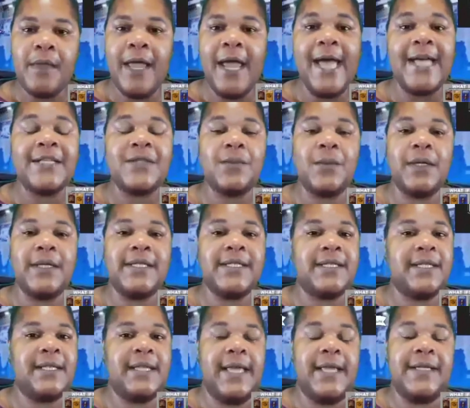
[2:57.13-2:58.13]
As well as
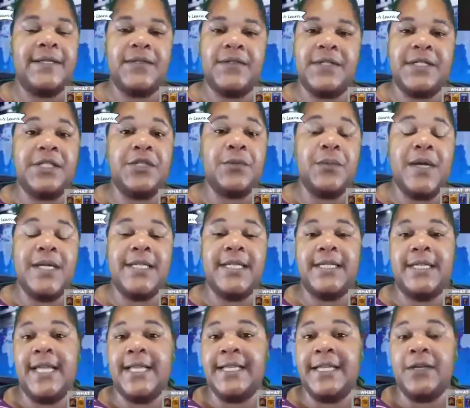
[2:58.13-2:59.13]
things or situation
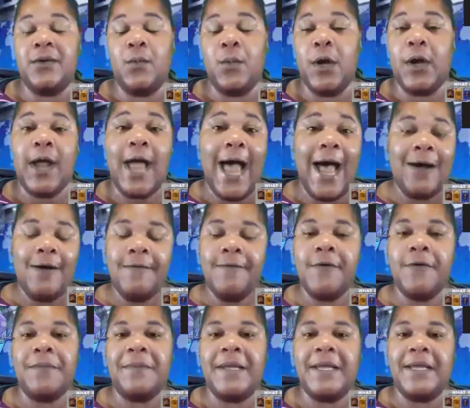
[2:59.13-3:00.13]
that didn't work out
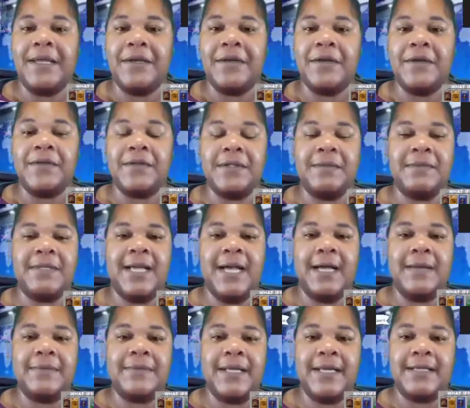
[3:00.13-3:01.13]
for me, you know,
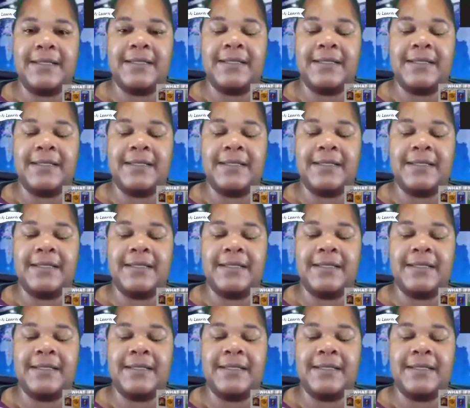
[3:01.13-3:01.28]
sometimes I